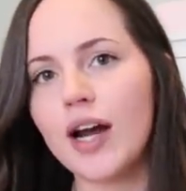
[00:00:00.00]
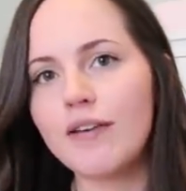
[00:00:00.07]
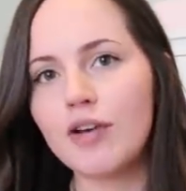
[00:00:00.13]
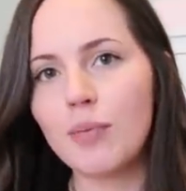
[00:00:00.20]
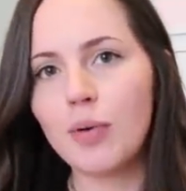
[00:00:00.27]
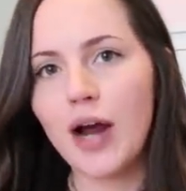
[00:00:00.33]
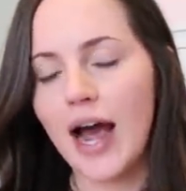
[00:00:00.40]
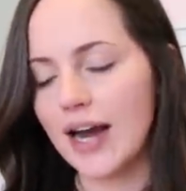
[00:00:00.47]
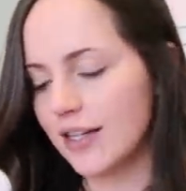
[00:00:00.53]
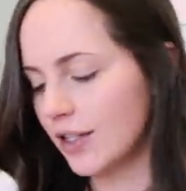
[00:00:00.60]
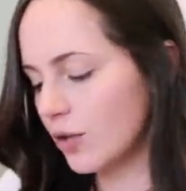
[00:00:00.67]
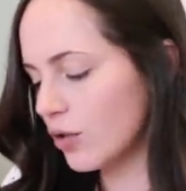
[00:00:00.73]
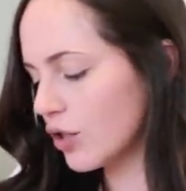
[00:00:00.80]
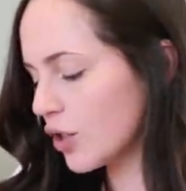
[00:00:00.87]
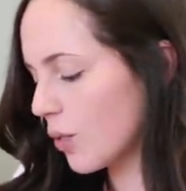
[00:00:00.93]
of a
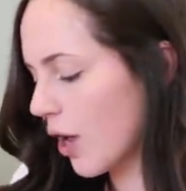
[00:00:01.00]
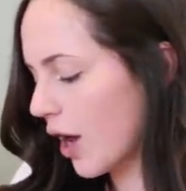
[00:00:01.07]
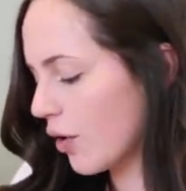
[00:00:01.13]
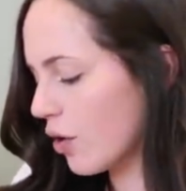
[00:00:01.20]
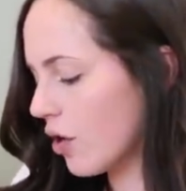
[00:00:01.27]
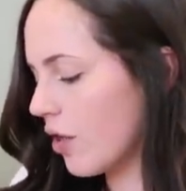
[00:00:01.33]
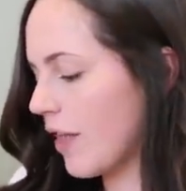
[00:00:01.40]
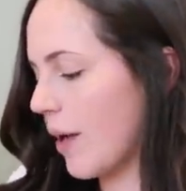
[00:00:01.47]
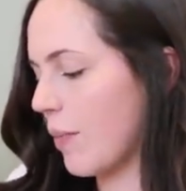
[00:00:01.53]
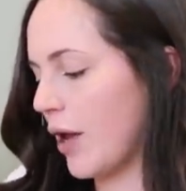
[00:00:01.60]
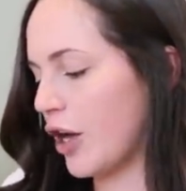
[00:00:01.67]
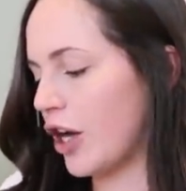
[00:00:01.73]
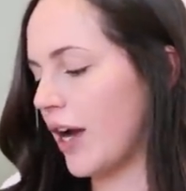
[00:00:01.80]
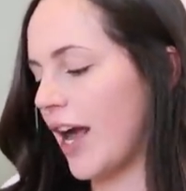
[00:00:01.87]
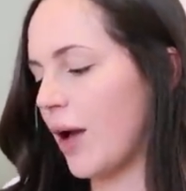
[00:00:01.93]
practical swaddle that
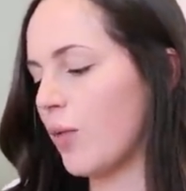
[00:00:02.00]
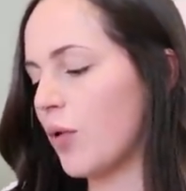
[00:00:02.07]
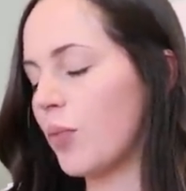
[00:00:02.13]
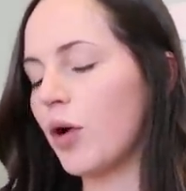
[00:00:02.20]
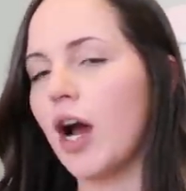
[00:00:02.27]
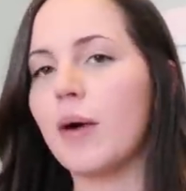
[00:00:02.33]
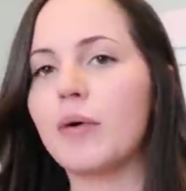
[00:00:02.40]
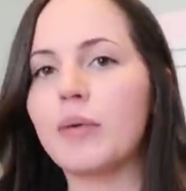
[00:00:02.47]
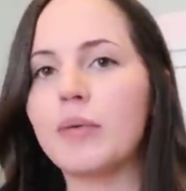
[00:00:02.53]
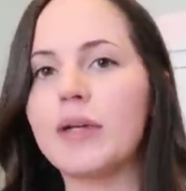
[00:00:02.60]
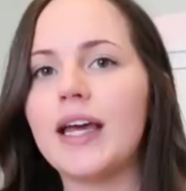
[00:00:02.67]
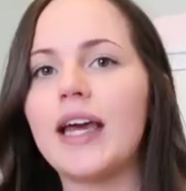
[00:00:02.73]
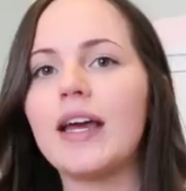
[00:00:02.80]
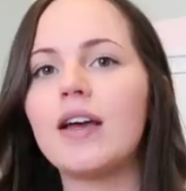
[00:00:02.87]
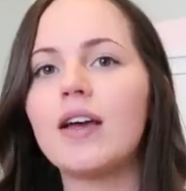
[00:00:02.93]
Banner and I will
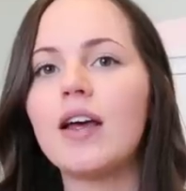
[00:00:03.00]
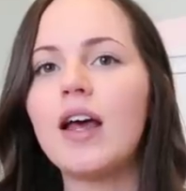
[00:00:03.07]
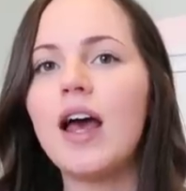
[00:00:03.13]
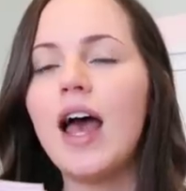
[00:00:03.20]
probably